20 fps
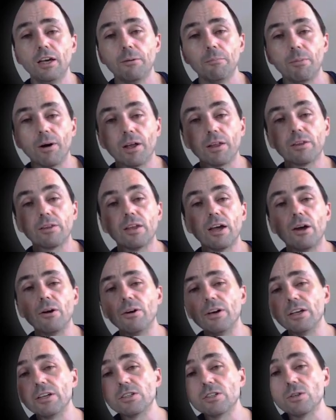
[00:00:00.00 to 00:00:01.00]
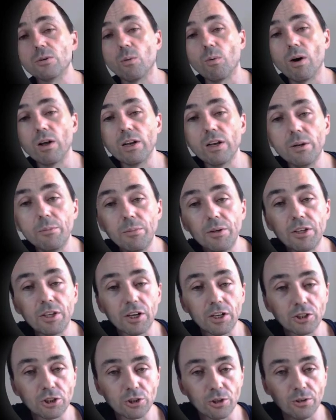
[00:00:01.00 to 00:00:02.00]
But there is one
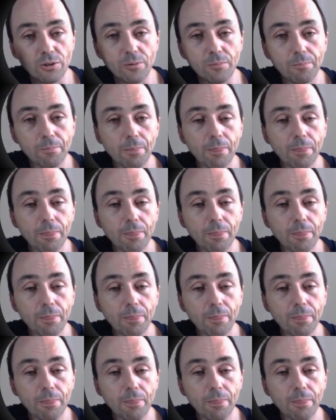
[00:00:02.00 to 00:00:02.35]
limitation.